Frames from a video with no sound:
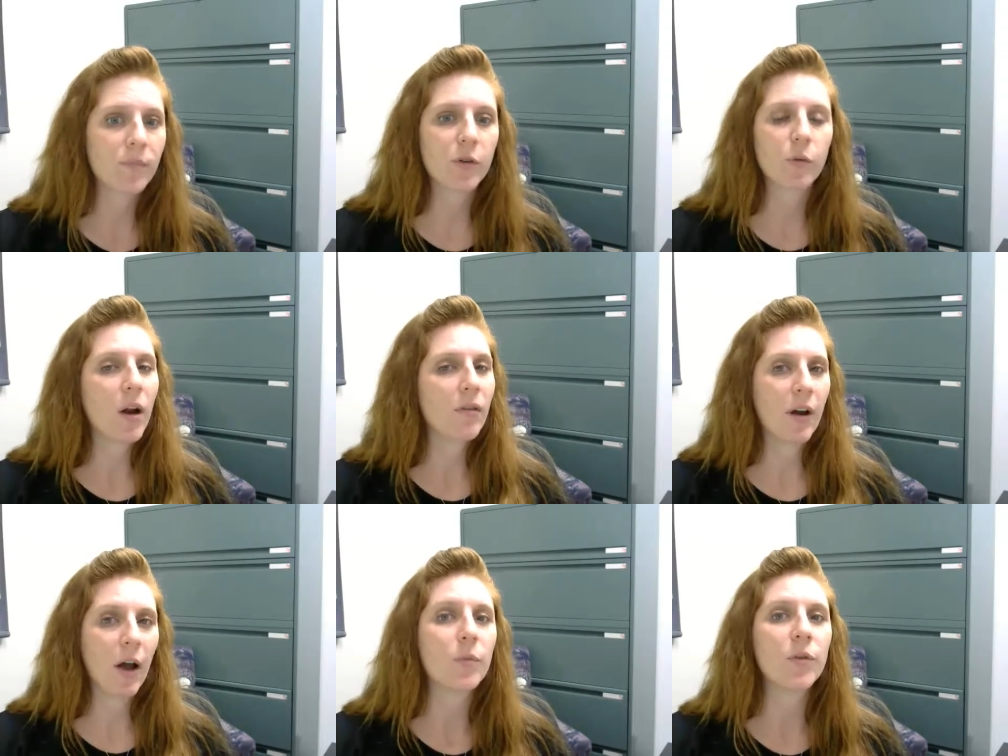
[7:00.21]
So
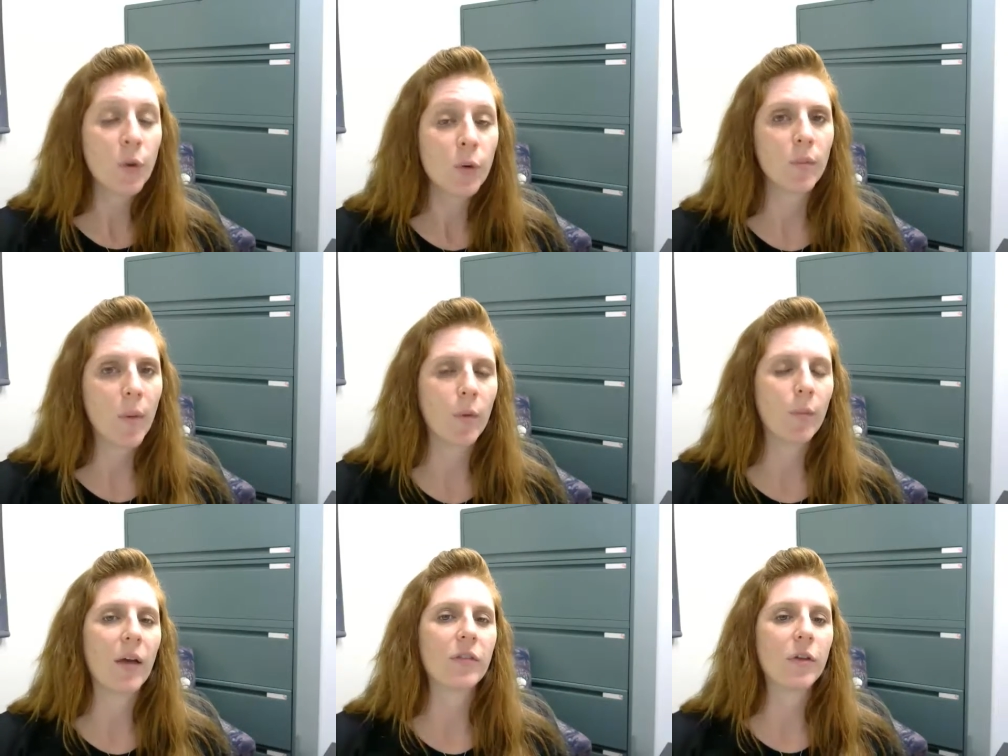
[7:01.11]
whatever helps you remember
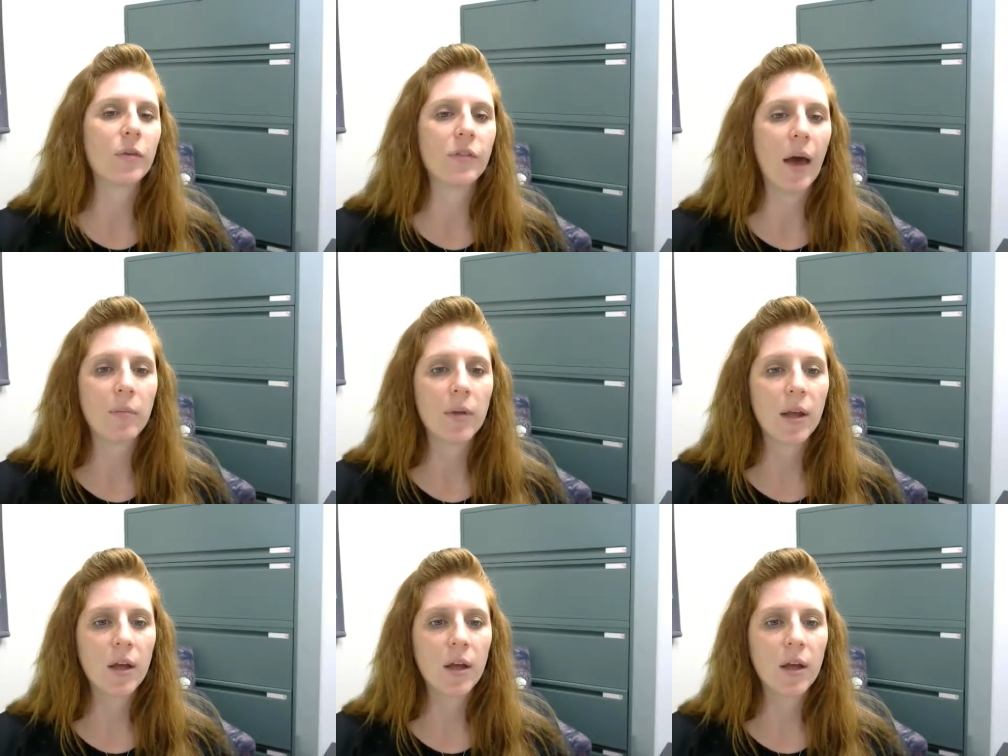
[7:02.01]
best, use that.